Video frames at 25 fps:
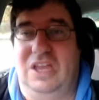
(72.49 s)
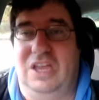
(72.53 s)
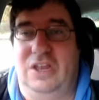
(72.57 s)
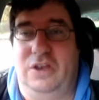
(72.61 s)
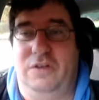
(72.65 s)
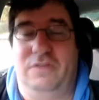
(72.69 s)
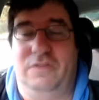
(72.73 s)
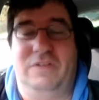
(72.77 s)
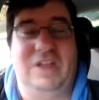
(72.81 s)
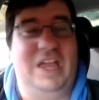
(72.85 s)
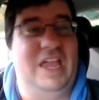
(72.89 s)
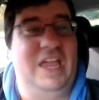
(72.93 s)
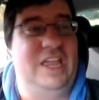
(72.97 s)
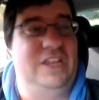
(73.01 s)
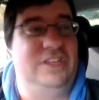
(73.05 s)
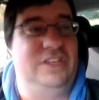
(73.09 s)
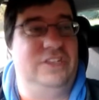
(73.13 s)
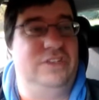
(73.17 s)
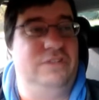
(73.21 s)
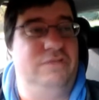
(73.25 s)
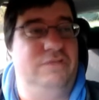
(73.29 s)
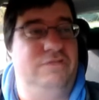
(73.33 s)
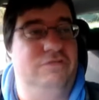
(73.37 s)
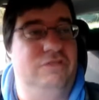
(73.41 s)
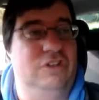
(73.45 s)
another
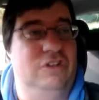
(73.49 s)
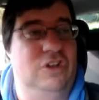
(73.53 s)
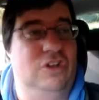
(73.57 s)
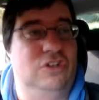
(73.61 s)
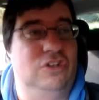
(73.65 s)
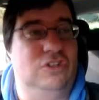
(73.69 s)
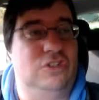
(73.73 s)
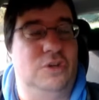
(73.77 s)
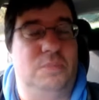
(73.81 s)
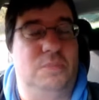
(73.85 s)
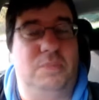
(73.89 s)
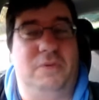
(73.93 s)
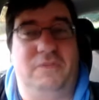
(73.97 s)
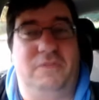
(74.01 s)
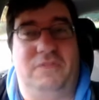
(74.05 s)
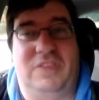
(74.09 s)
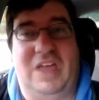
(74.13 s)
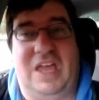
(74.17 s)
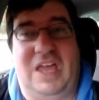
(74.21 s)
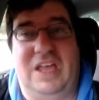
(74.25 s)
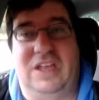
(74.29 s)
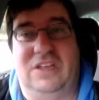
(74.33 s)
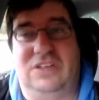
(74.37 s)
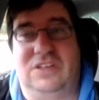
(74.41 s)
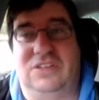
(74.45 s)
83 on top of
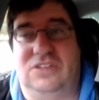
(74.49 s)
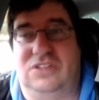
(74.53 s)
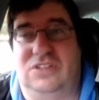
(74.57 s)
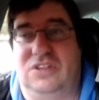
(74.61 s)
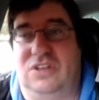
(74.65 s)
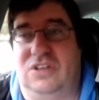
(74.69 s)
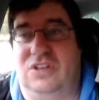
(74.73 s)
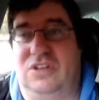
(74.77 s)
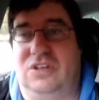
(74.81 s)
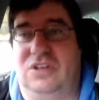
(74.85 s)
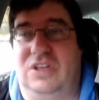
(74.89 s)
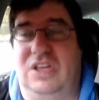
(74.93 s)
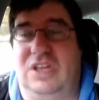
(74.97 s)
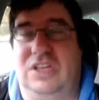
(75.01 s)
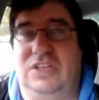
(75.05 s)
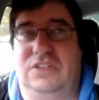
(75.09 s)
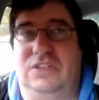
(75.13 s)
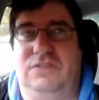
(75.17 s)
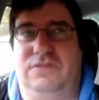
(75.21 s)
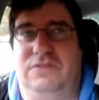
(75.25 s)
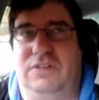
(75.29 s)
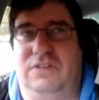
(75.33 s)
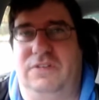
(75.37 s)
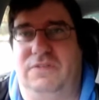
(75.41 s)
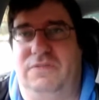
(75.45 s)
that, so
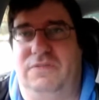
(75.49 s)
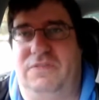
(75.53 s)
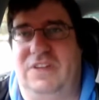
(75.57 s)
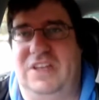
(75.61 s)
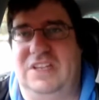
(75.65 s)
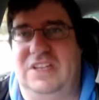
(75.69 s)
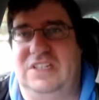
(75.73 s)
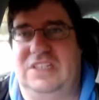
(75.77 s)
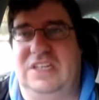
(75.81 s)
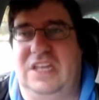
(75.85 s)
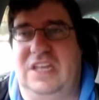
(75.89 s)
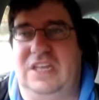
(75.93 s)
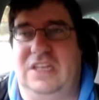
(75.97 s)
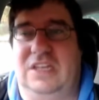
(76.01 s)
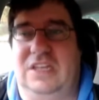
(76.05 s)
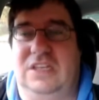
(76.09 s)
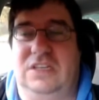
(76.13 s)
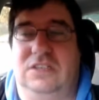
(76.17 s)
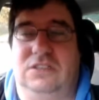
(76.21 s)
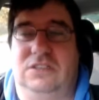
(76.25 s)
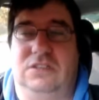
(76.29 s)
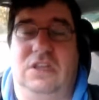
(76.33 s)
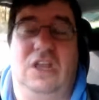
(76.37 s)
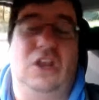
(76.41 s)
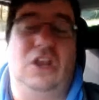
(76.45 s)
83 and 38
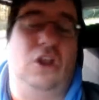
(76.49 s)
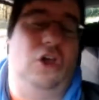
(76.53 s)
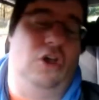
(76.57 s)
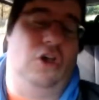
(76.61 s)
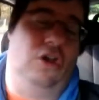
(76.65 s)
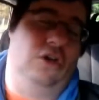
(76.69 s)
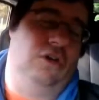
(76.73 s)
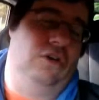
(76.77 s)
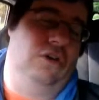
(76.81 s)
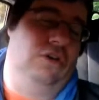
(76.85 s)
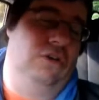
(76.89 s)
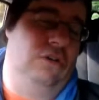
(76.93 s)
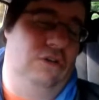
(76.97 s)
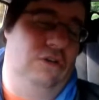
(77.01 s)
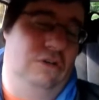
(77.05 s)
is a lot.